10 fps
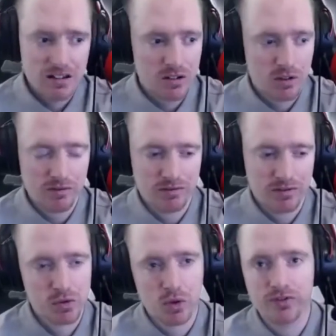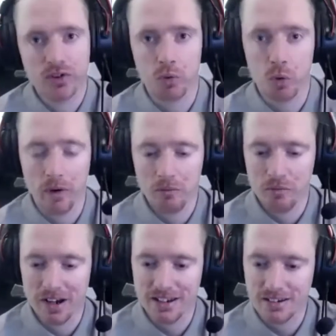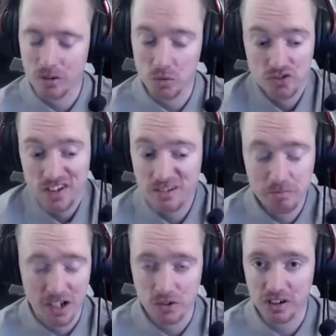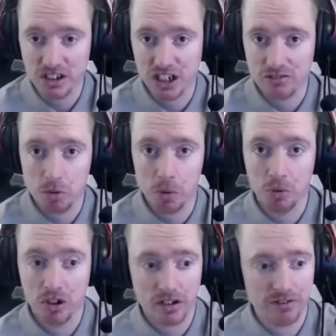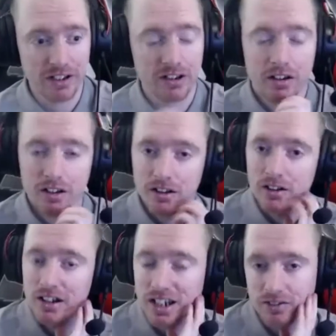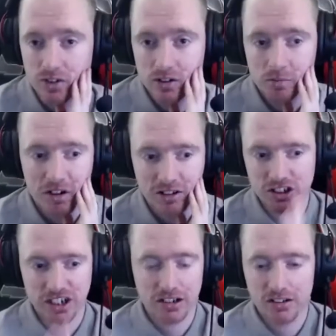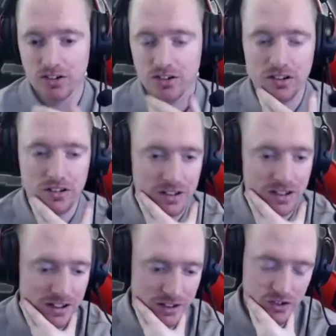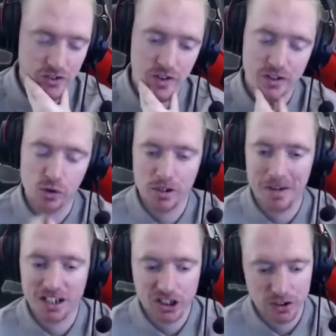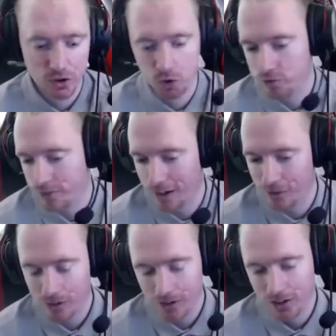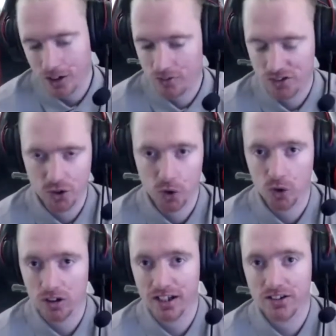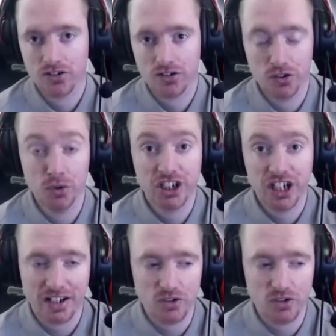was a comfortable win, mate. And I was very impressed by Czech Republic. I think, given Patrick Schick as already mentioned, Kufal, obviously your lads, Souček as